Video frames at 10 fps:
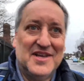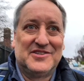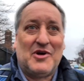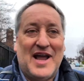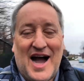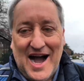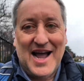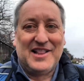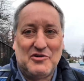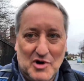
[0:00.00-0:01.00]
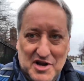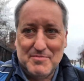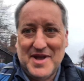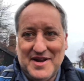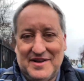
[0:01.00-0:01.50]
so I highly
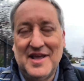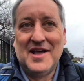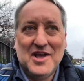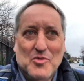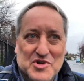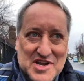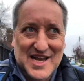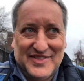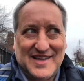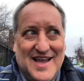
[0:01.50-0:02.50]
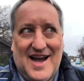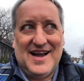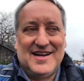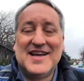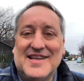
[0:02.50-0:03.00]
recommend when you get the
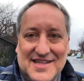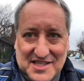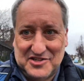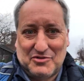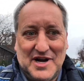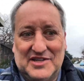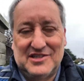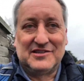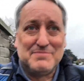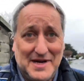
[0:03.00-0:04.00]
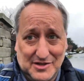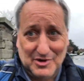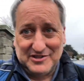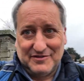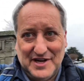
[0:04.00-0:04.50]
guide, get the directions, make
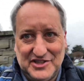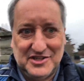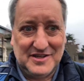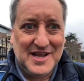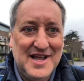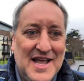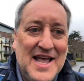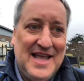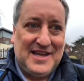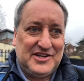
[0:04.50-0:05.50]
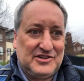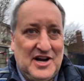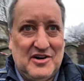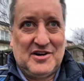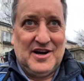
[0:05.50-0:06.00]
the reservation, and get
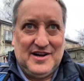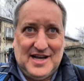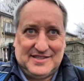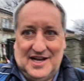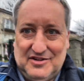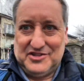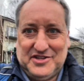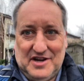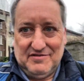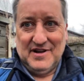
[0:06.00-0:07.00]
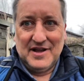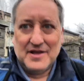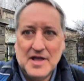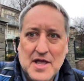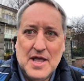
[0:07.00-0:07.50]
your haircut and hot towel shave.
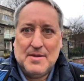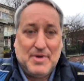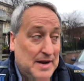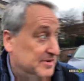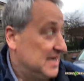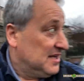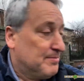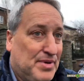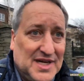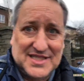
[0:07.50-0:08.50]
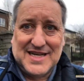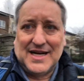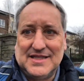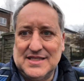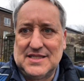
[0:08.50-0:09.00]
But I'm taking the bus
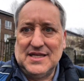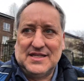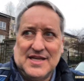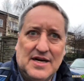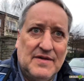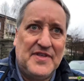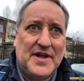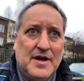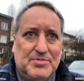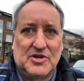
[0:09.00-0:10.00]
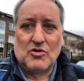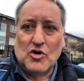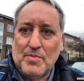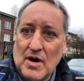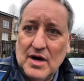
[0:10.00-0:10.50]
down to the city center, then up to
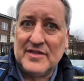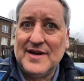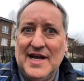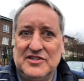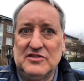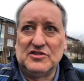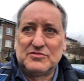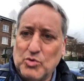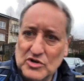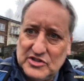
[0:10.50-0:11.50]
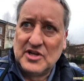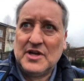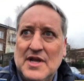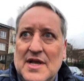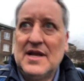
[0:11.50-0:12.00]
Croke Park, the National Sports
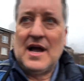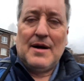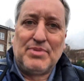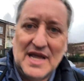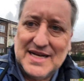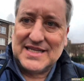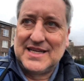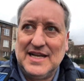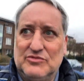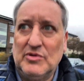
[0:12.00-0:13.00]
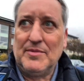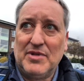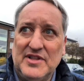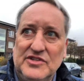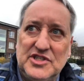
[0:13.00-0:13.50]
Complex. That's where they
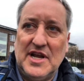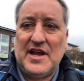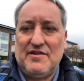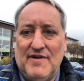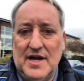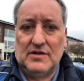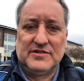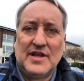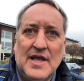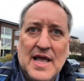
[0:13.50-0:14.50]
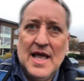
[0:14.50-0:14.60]
play the GAA Finals,